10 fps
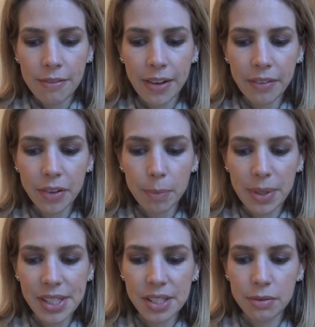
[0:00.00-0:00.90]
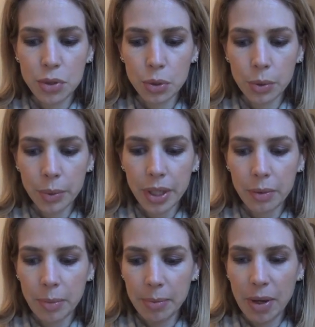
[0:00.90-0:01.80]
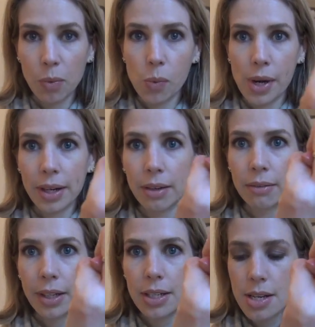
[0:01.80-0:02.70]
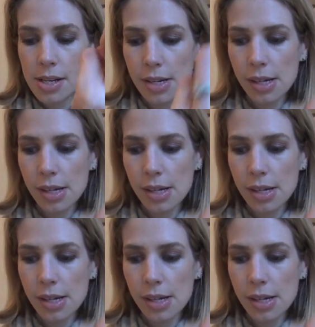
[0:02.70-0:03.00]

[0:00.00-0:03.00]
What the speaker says: Favorite piece of jewelry would be my wedding ring.